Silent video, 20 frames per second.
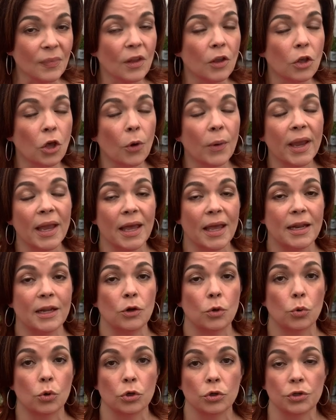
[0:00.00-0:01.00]
go ahead
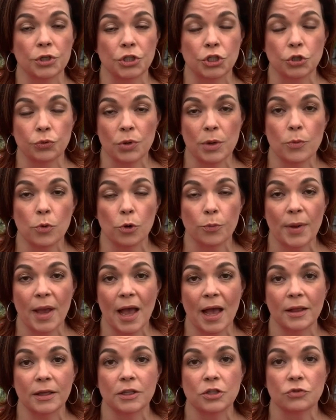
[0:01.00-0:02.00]
and order us three more
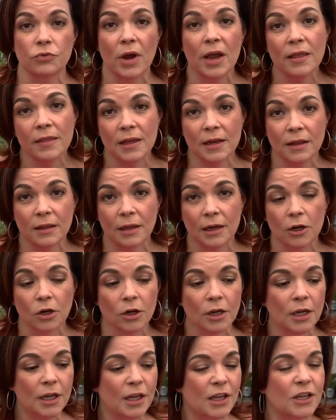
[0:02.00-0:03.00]
pallets right then and
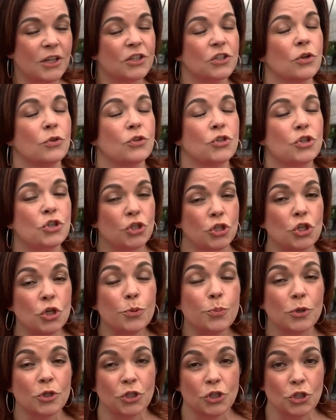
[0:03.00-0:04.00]
there. So
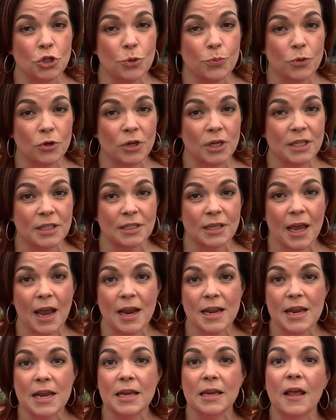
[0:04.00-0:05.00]
super, super
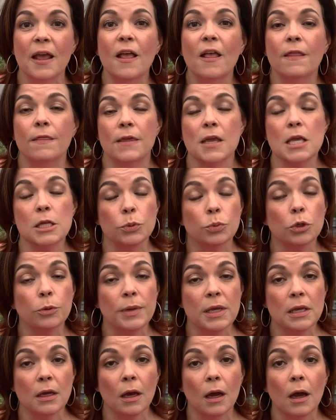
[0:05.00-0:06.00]
exciting. These will
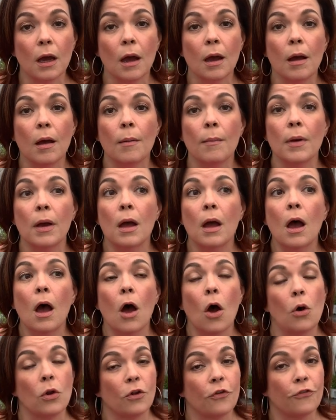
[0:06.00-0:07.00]
become
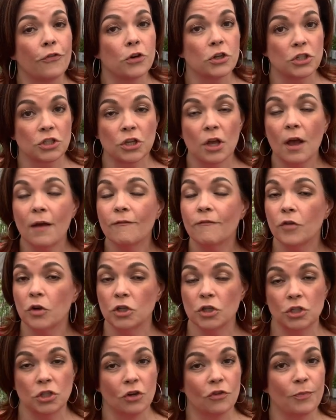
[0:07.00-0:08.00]
on a first come,
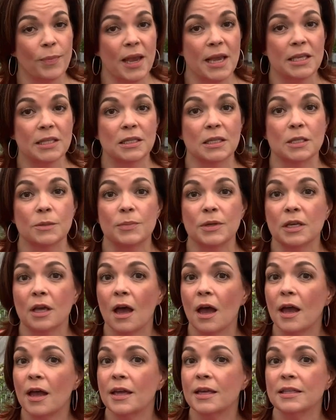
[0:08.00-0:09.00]
first serve basis
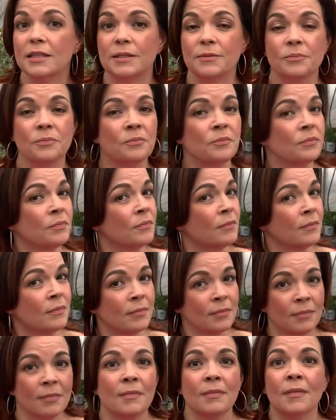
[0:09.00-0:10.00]
because
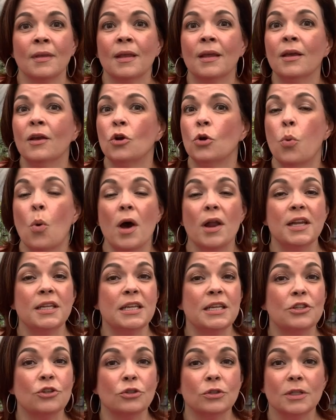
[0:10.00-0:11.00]

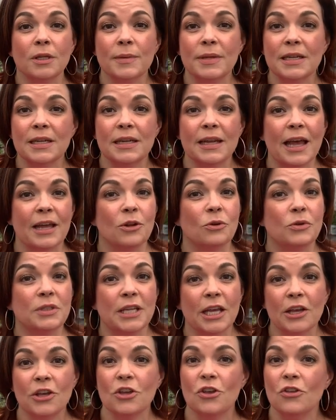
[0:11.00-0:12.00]
quantities are limited. I don't
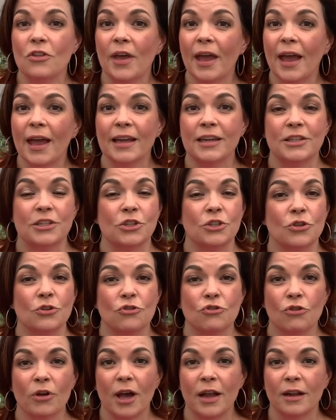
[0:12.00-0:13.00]
tell you that to
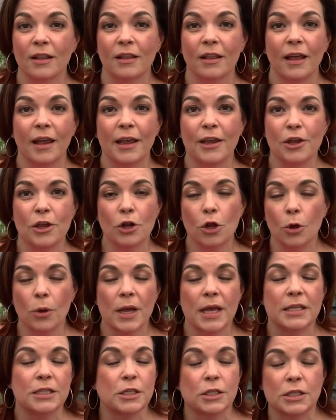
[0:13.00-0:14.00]
try to like, you know,
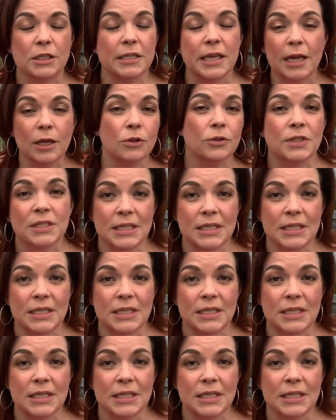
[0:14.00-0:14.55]
as a sales